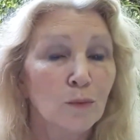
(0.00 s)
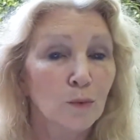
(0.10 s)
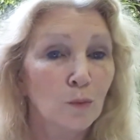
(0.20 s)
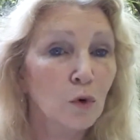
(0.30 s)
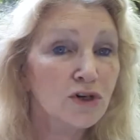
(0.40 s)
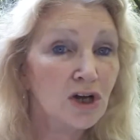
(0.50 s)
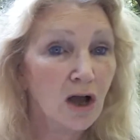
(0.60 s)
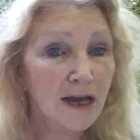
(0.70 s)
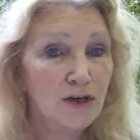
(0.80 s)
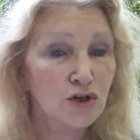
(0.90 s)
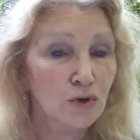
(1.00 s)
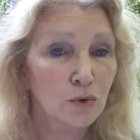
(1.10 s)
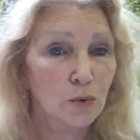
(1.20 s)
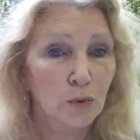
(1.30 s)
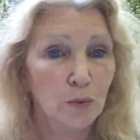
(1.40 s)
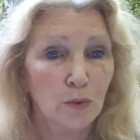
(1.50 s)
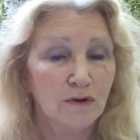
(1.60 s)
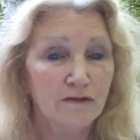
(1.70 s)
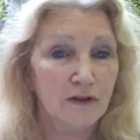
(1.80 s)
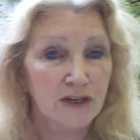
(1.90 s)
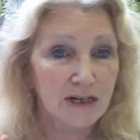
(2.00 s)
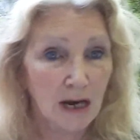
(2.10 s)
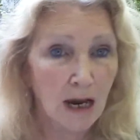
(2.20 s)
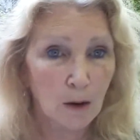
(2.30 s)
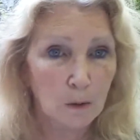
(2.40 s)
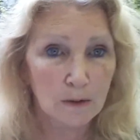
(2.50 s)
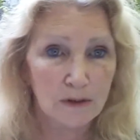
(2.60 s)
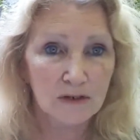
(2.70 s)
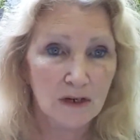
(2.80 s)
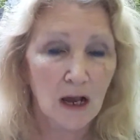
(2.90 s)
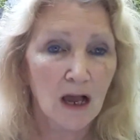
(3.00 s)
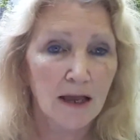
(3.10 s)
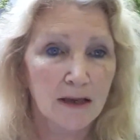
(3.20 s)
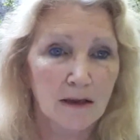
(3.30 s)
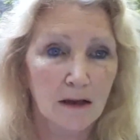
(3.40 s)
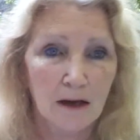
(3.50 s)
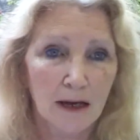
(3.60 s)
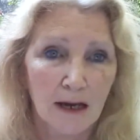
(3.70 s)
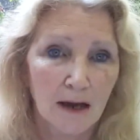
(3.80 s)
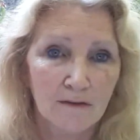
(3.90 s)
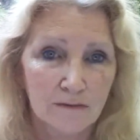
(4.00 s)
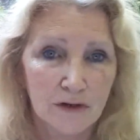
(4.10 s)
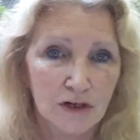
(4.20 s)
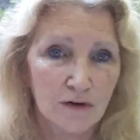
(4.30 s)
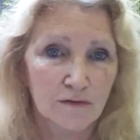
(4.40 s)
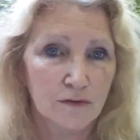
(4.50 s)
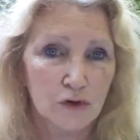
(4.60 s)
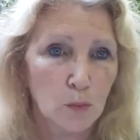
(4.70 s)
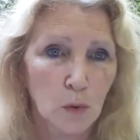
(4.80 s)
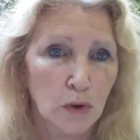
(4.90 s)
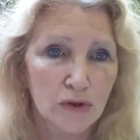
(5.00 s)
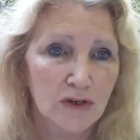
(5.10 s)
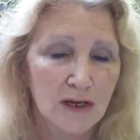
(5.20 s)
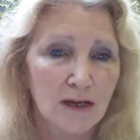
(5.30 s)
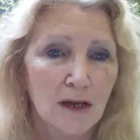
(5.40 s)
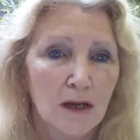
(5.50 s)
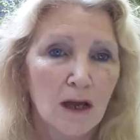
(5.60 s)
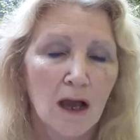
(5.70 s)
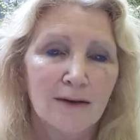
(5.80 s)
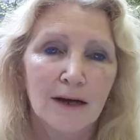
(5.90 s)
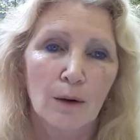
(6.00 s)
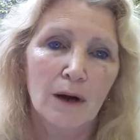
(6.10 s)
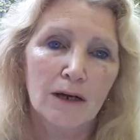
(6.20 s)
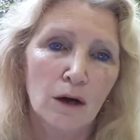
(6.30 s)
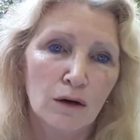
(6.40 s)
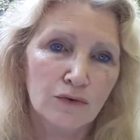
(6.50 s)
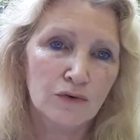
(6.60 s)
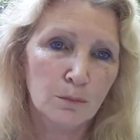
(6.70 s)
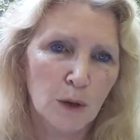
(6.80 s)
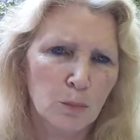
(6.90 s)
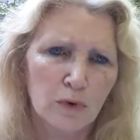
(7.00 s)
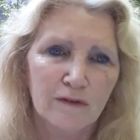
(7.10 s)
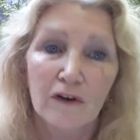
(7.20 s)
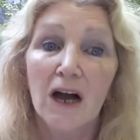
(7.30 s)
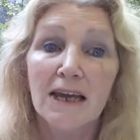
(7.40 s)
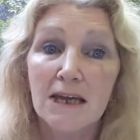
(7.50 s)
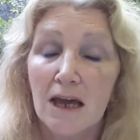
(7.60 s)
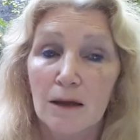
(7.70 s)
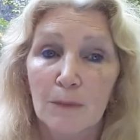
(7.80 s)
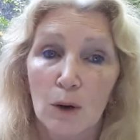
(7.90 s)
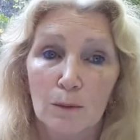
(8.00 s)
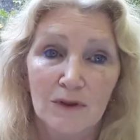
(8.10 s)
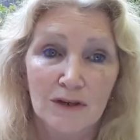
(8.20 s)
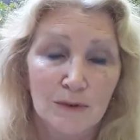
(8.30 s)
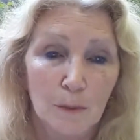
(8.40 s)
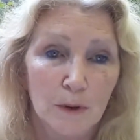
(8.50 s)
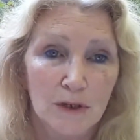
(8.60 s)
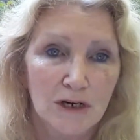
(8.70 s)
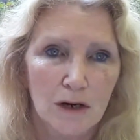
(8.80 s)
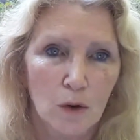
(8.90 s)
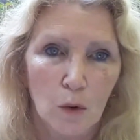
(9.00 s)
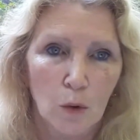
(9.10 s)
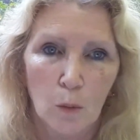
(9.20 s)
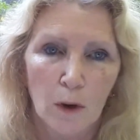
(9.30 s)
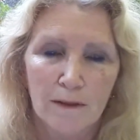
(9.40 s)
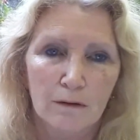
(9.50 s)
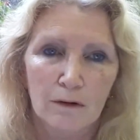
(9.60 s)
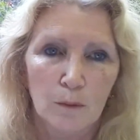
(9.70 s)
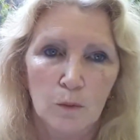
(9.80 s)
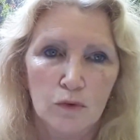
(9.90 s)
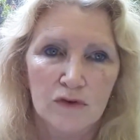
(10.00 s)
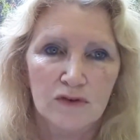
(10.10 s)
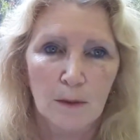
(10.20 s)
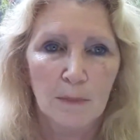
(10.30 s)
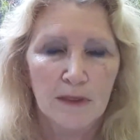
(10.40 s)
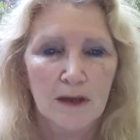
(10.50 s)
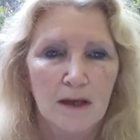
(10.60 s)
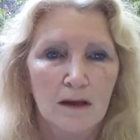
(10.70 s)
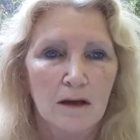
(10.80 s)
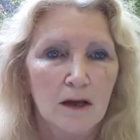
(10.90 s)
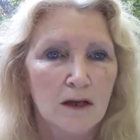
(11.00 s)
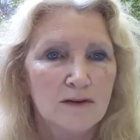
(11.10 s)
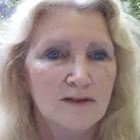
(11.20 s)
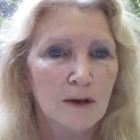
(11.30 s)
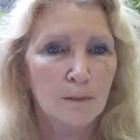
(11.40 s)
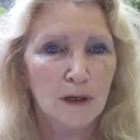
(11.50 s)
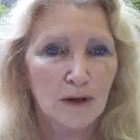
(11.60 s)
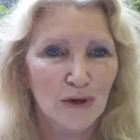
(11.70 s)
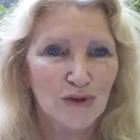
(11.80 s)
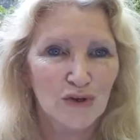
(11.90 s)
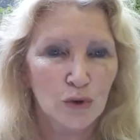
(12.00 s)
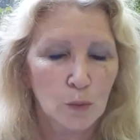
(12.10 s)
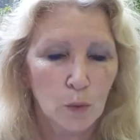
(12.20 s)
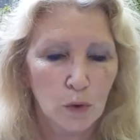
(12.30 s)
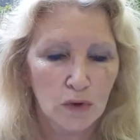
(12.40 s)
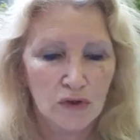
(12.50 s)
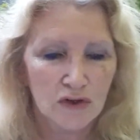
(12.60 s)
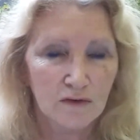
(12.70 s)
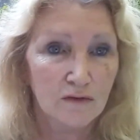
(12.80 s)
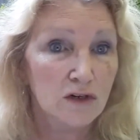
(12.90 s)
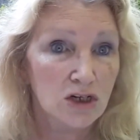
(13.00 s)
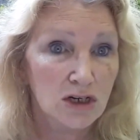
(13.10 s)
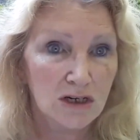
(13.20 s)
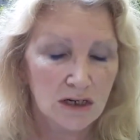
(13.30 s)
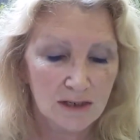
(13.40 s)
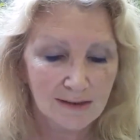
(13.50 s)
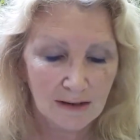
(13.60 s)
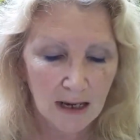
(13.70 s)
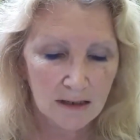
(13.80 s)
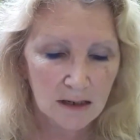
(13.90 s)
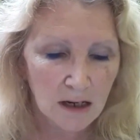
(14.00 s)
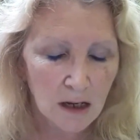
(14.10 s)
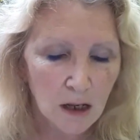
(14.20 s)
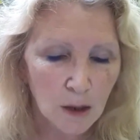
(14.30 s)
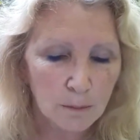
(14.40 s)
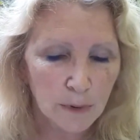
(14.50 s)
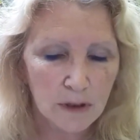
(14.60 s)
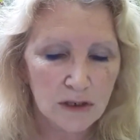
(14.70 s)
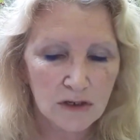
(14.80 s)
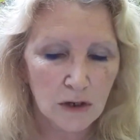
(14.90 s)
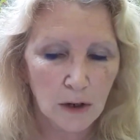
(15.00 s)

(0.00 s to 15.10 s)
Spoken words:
what I do for the towers, I have different wording. Now, I can't remember if I came up with this wording or whether it was something similar to what Virginia said. But